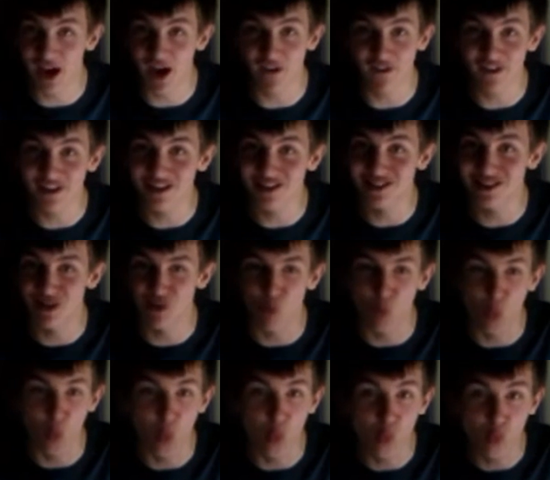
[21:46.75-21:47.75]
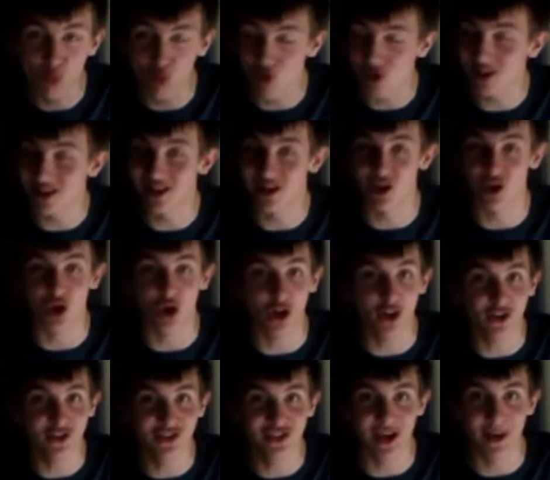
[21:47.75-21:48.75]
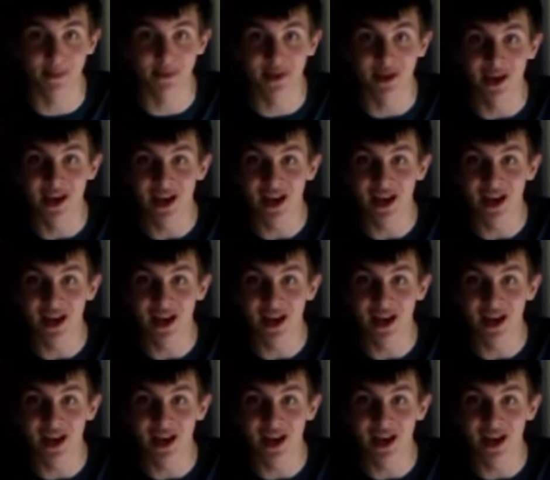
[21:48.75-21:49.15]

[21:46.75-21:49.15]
I think it's a brilliant concept.